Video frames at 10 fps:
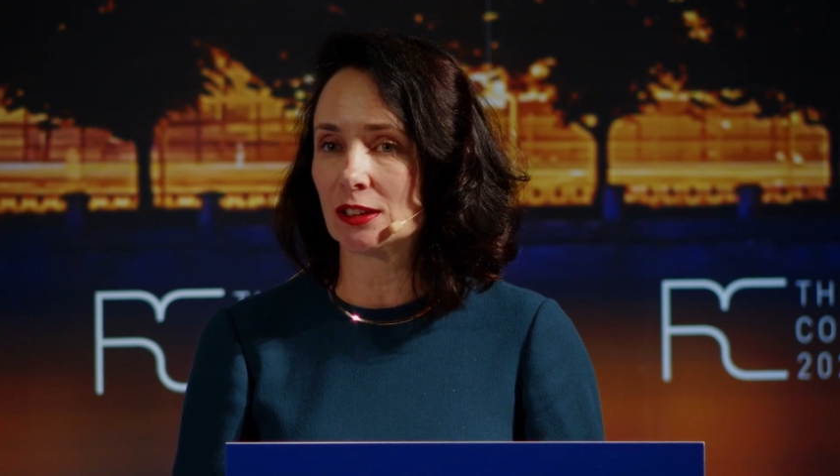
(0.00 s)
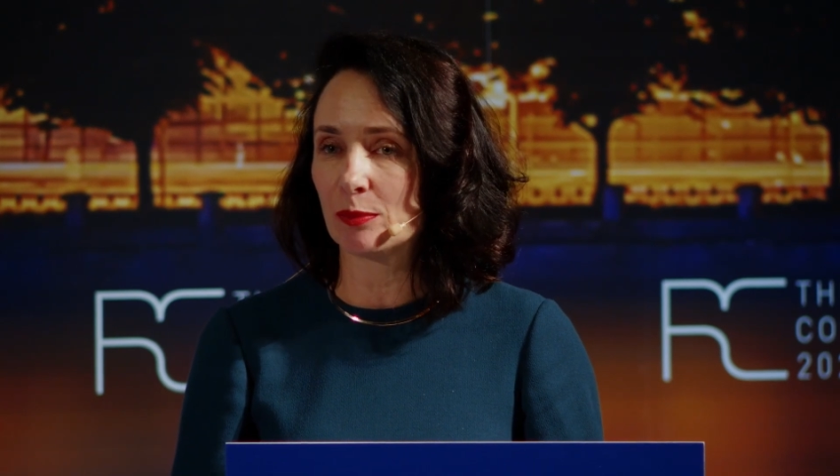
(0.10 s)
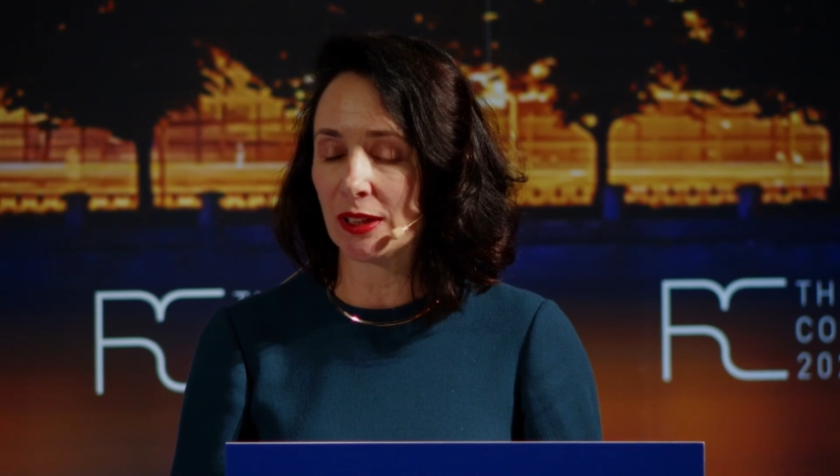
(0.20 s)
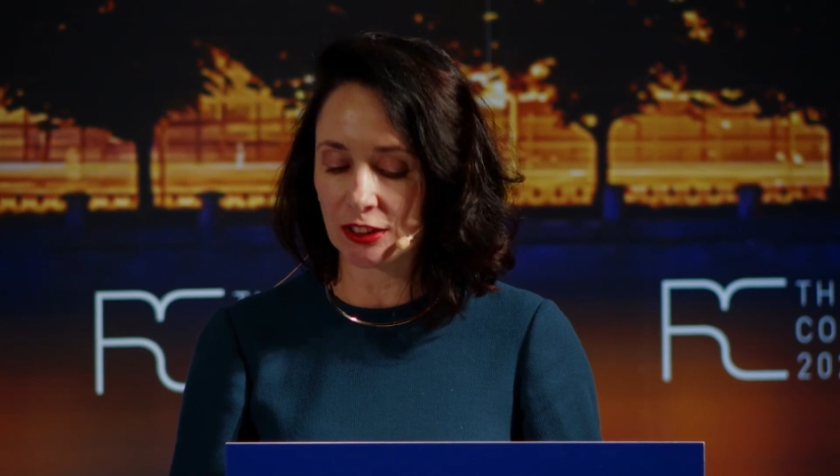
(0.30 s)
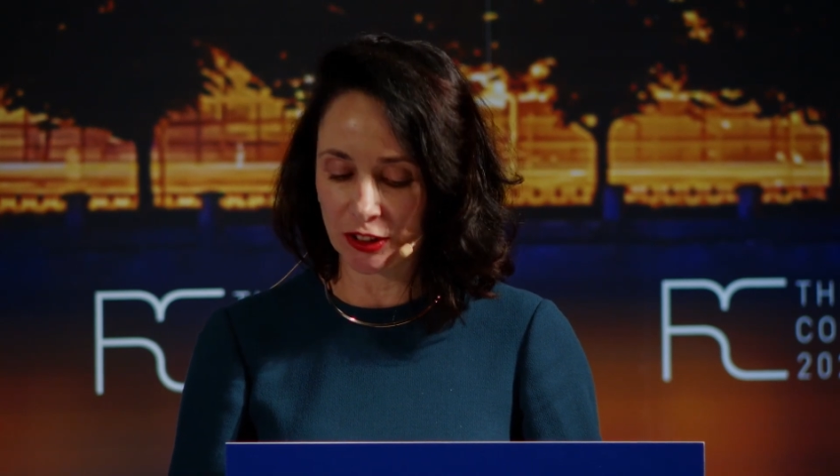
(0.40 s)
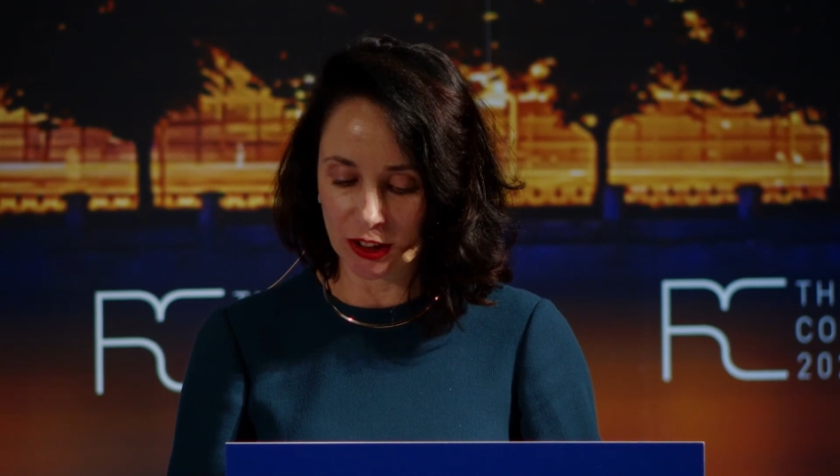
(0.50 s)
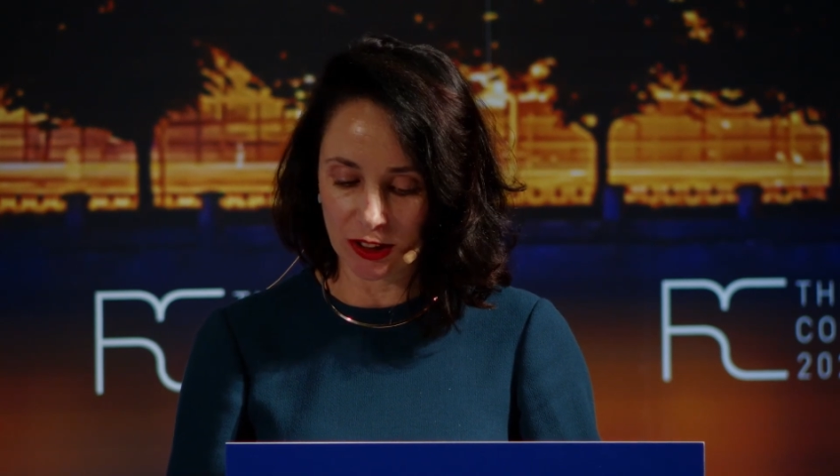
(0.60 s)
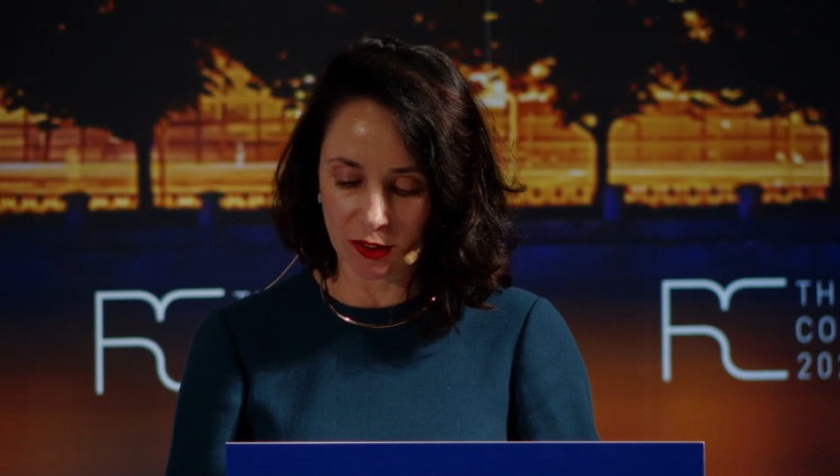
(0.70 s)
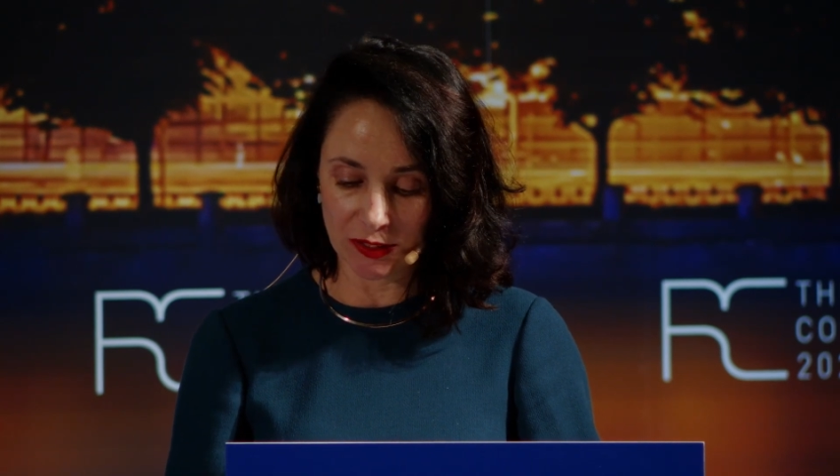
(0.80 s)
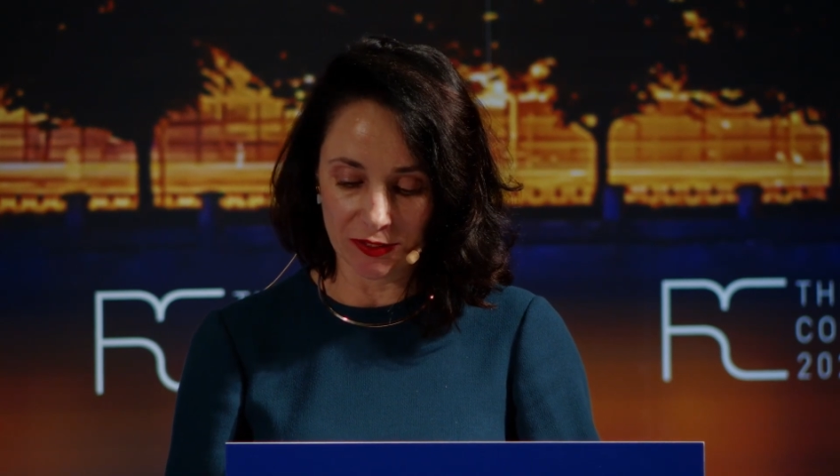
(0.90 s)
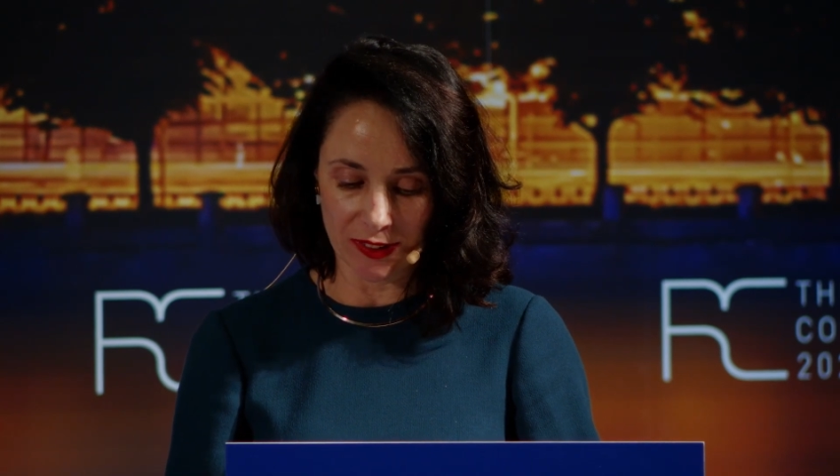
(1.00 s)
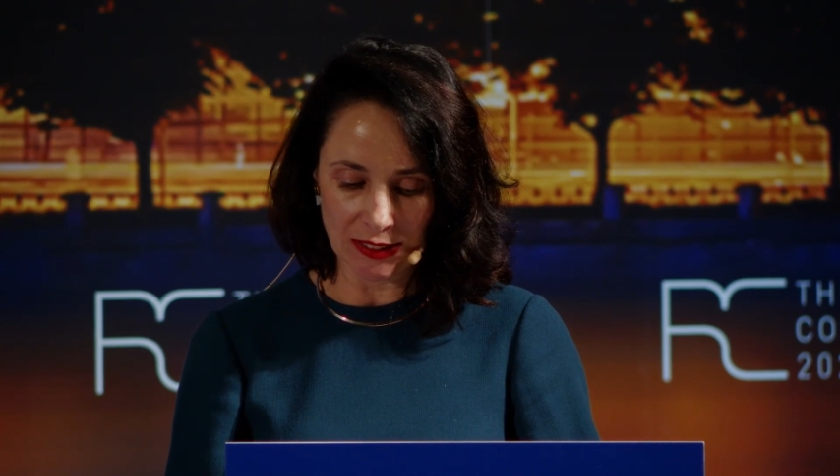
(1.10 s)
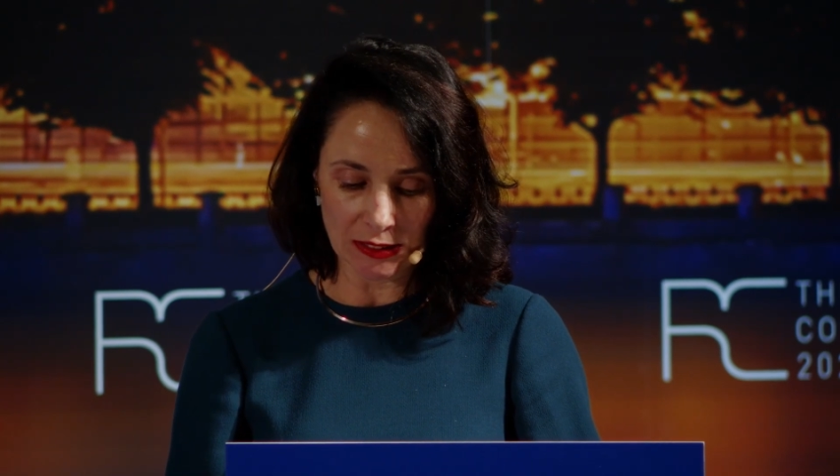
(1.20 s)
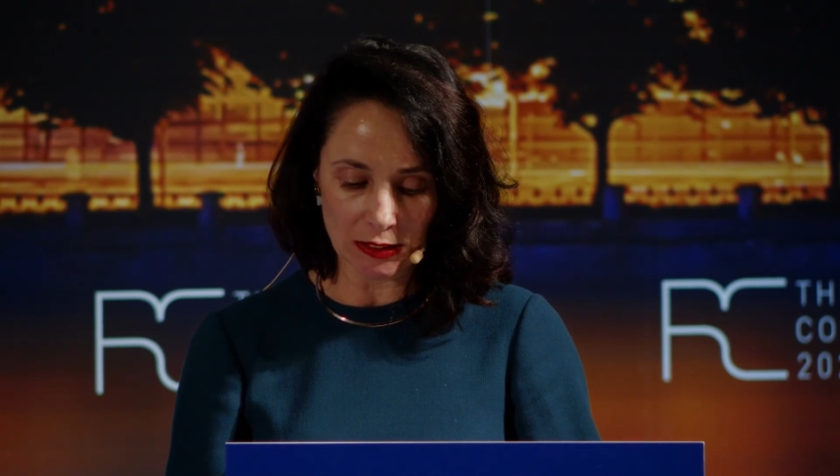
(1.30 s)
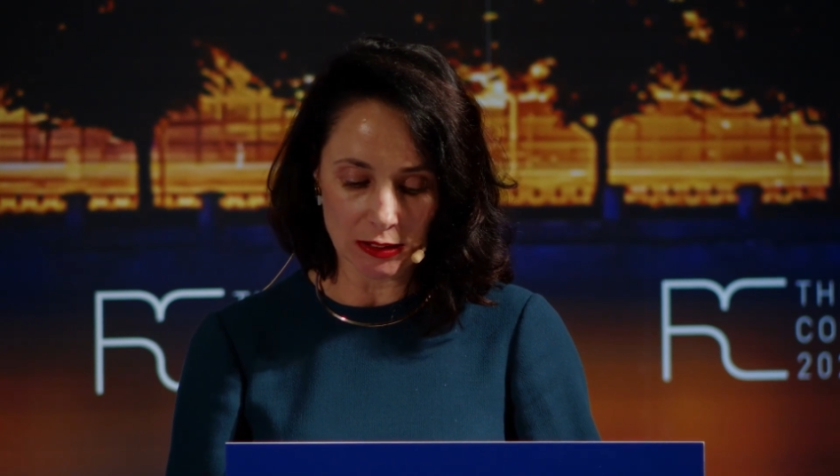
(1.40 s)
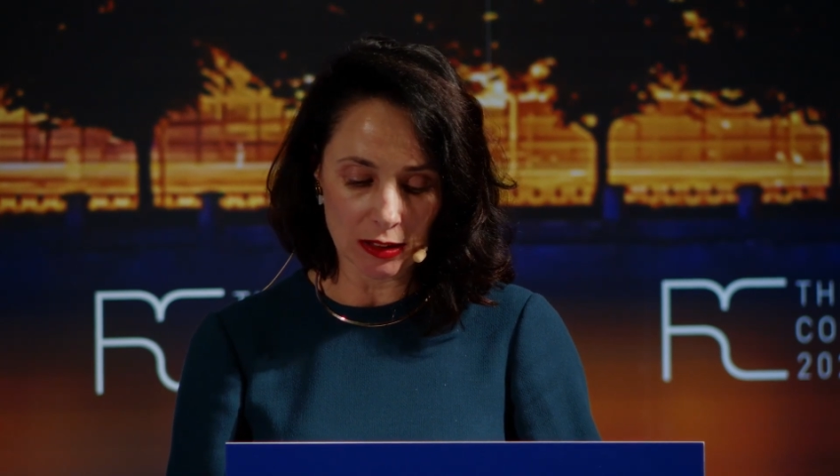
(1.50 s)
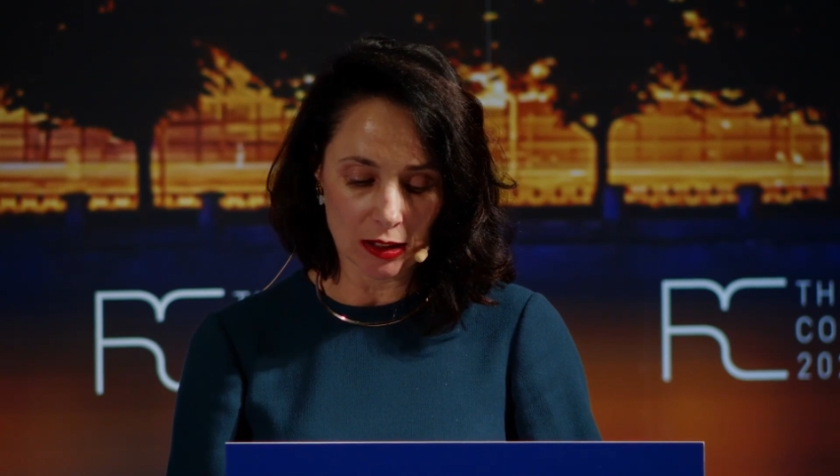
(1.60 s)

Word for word: and Ministry of Defense